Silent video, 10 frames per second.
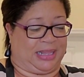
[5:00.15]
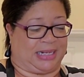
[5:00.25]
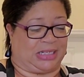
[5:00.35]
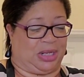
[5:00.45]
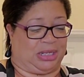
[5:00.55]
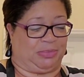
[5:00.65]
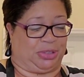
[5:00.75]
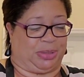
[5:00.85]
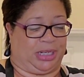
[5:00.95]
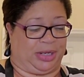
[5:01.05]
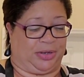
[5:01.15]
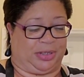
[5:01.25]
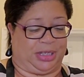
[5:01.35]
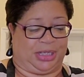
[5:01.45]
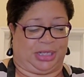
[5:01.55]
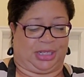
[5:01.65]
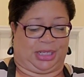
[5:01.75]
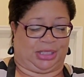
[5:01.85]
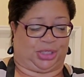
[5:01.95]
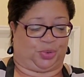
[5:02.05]
that's all I'm doing here.
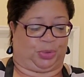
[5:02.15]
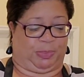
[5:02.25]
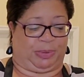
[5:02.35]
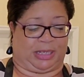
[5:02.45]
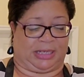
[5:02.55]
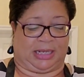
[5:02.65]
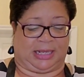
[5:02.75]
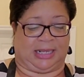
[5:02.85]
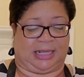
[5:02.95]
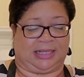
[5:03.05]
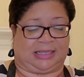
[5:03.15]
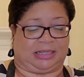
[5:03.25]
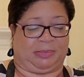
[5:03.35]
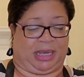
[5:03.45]
Just whipping some